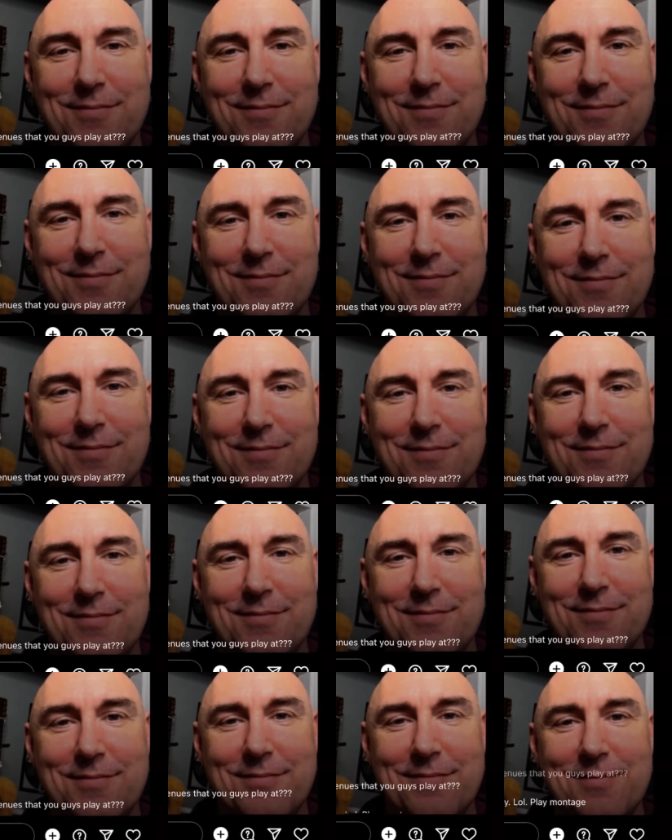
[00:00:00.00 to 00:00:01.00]

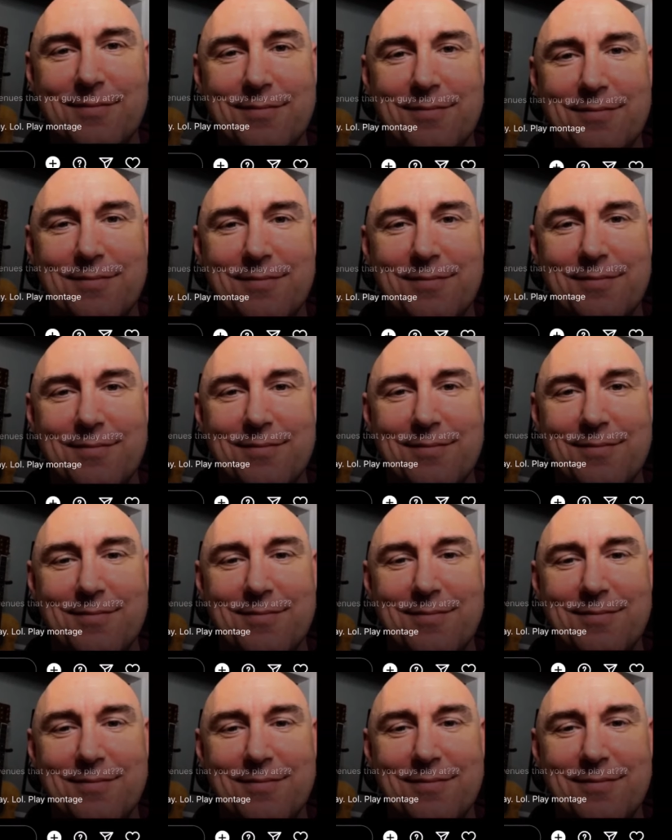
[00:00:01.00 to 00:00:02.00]

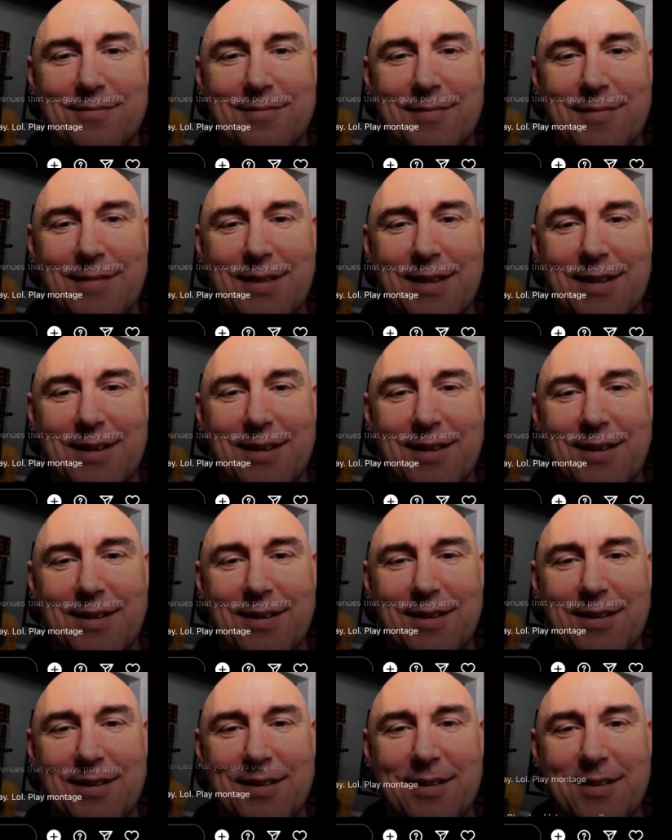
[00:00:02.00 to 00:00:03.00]

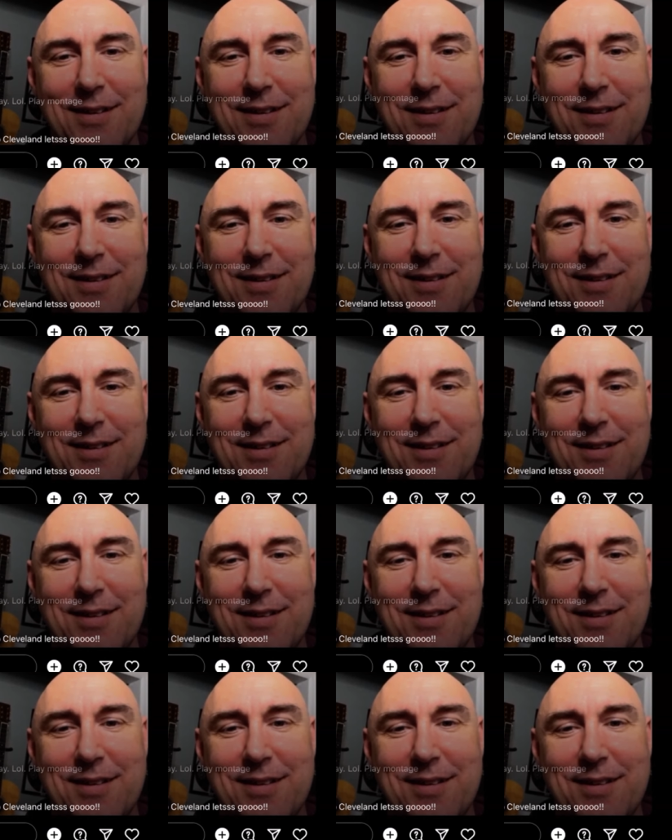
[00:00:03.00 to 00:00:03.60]
No words are spoken by the person on screen.